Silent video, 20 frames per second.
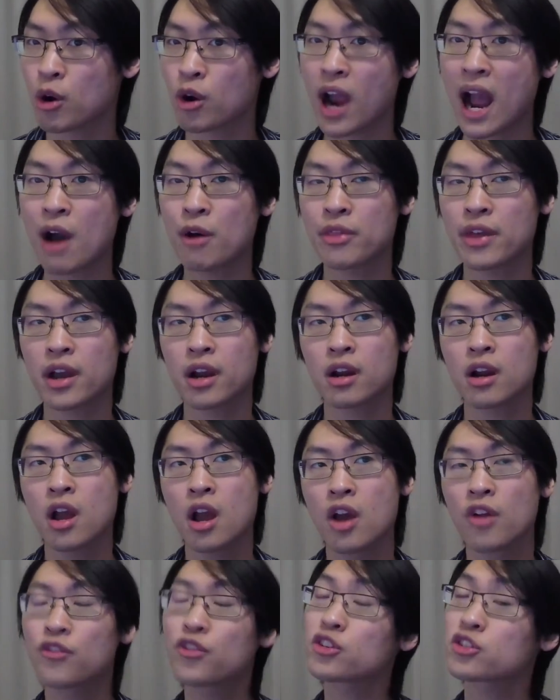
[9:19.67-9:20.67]
or how they're
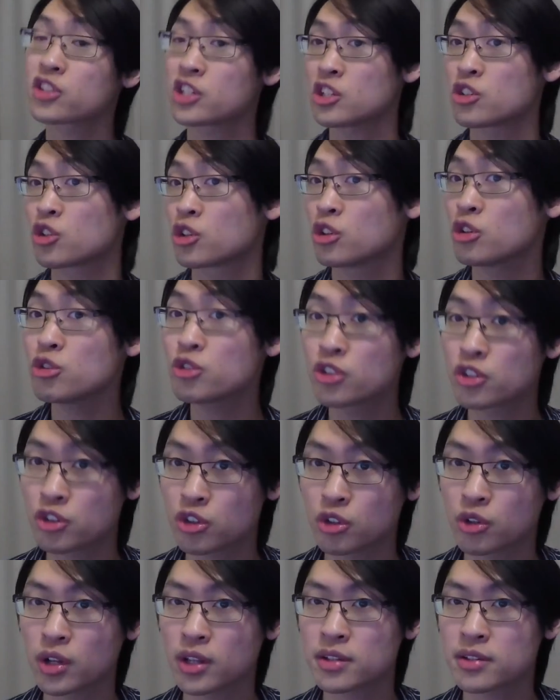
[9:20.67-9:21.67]
first introduced to
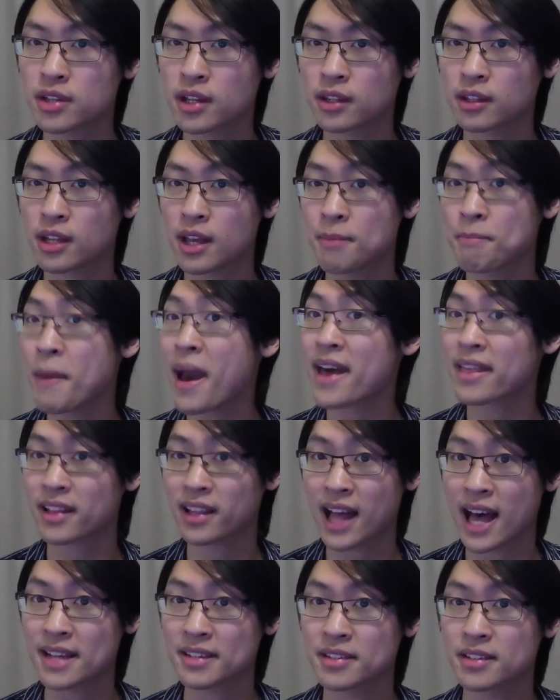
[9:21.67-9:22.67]
students in math
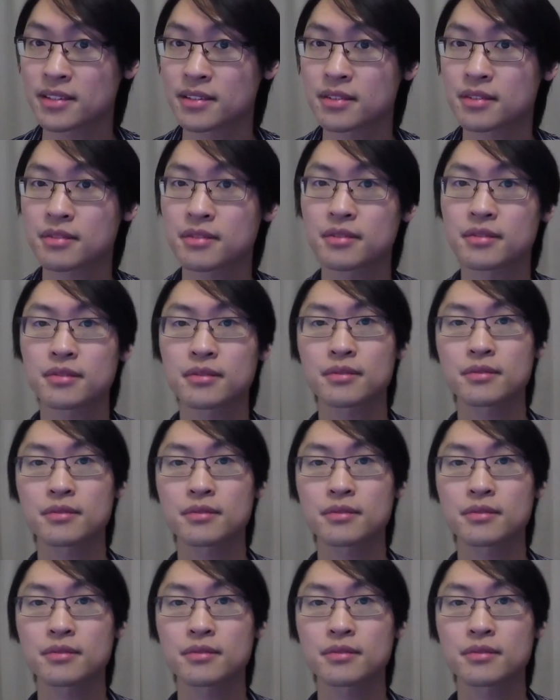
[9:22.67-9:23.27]
classes.